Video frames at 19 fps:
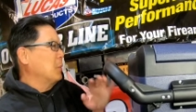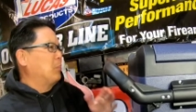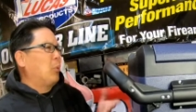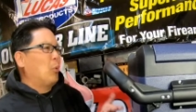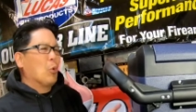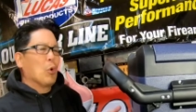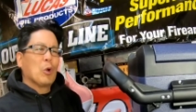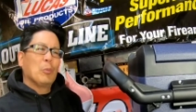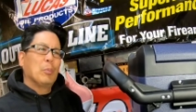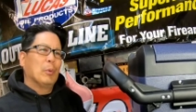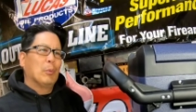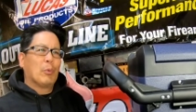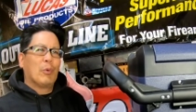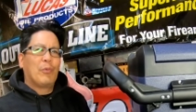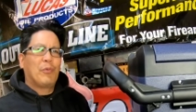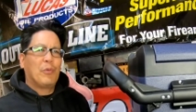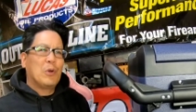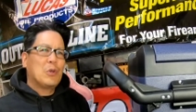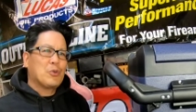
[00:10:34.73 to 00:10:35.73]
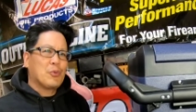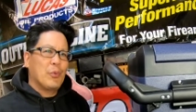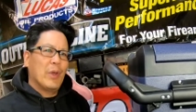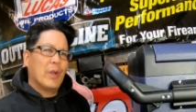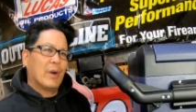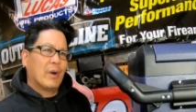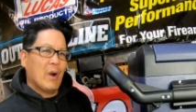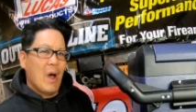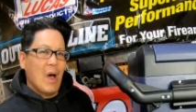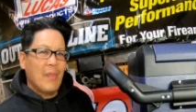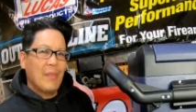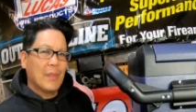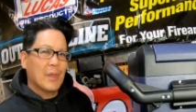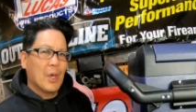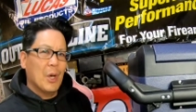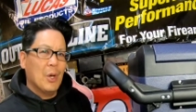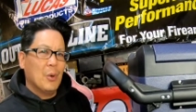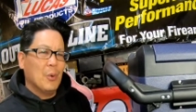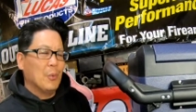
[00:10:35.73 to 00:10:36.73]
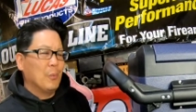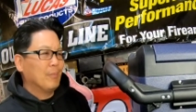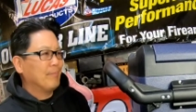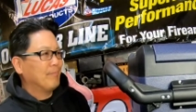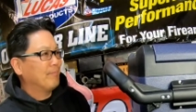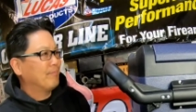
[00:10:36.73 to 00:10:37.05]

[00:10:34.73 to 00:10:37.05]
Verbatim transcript: a portable refrigerator on the go.